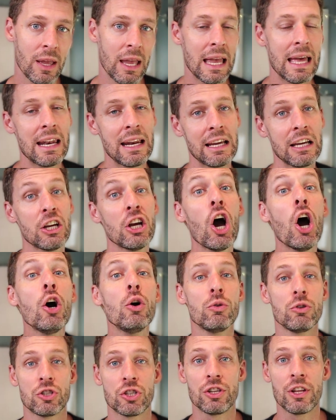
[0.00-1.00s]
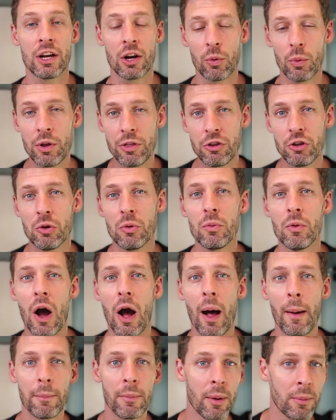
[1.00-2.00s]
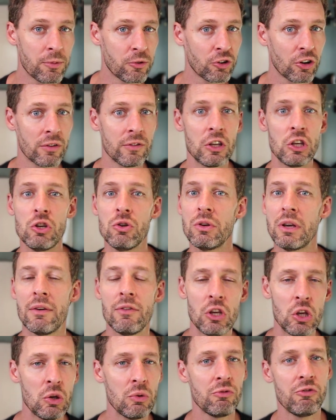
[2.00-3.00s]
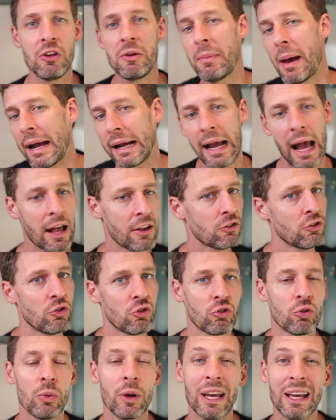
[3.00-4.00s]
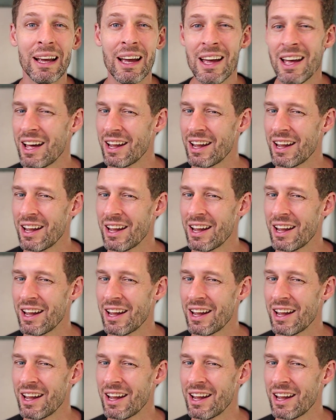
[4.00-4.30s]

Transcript: hitting coach there with you, observing you, giving you feedback as you swing.